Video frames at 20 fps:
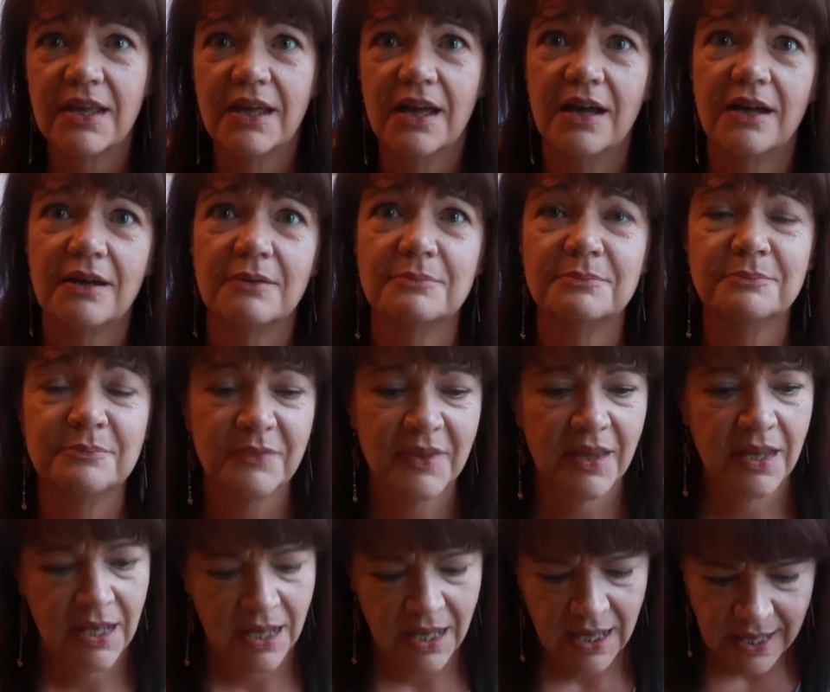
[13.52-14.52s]
Um,
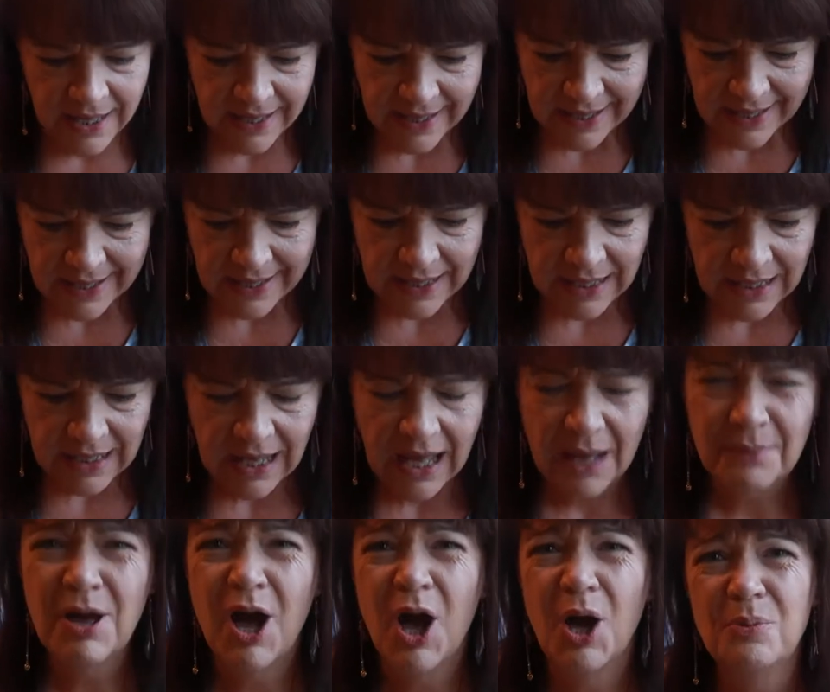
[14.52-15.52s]

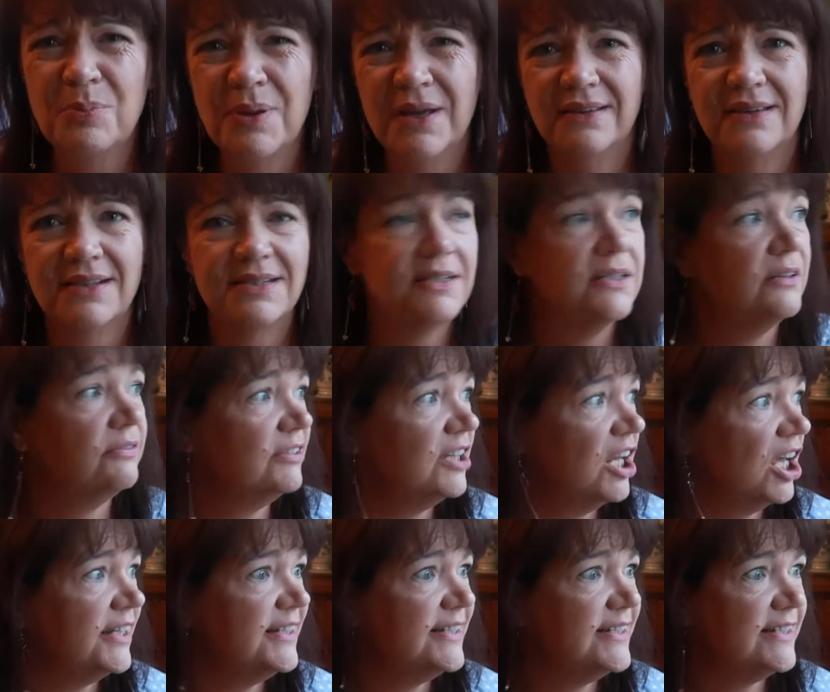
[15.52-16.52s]
I'm hoping there's enough
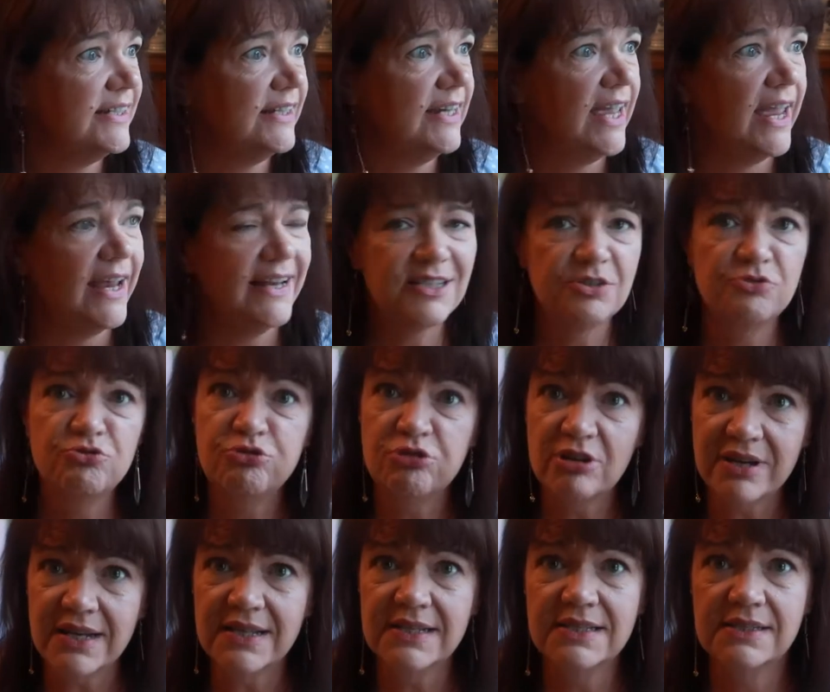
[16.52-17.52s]
light in here. It's
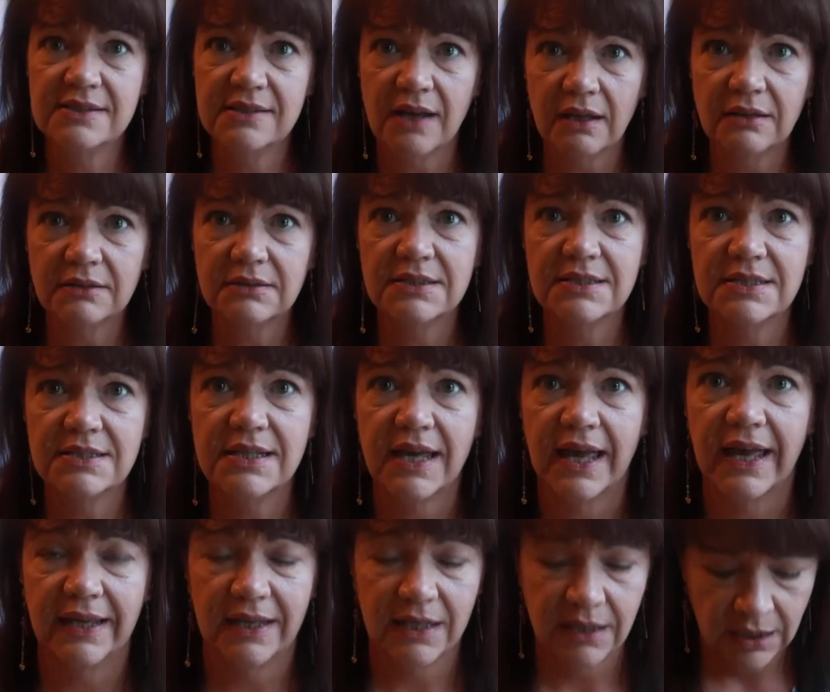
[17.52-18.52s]
really dull
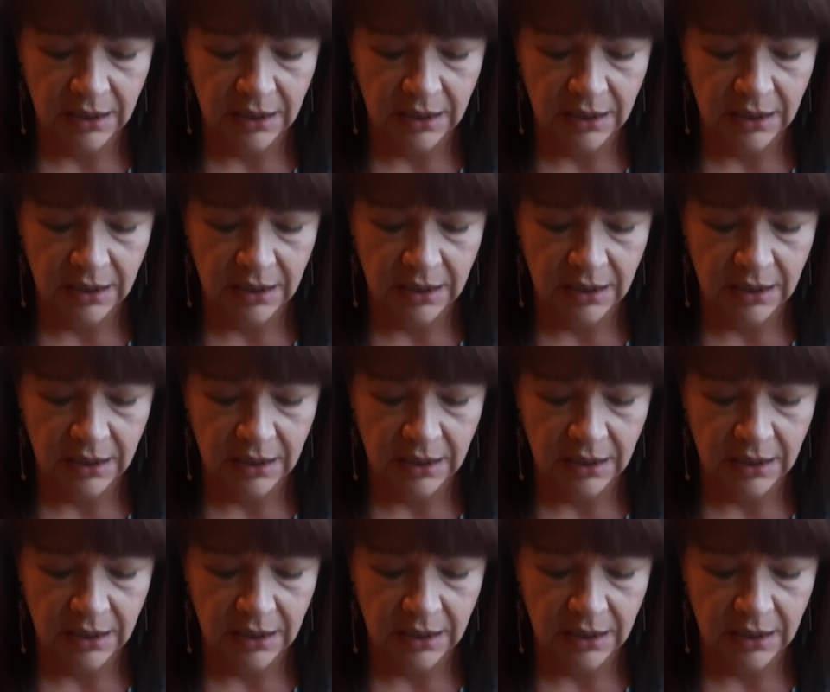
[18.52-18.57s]
today.